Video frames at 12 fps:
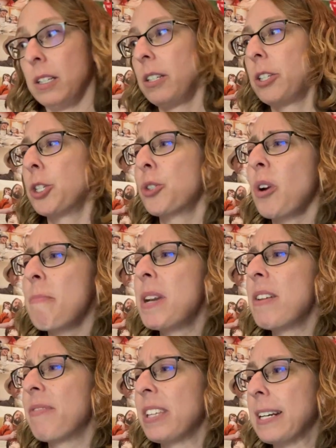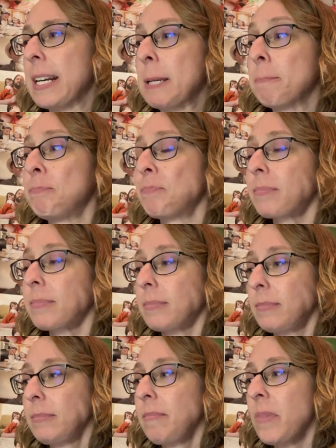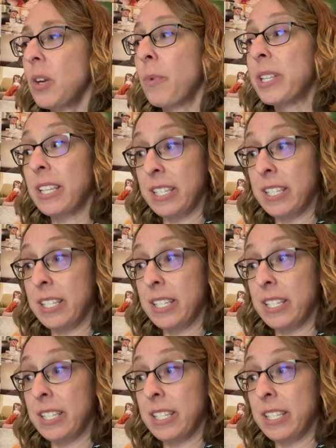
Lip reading: Discriminant validity was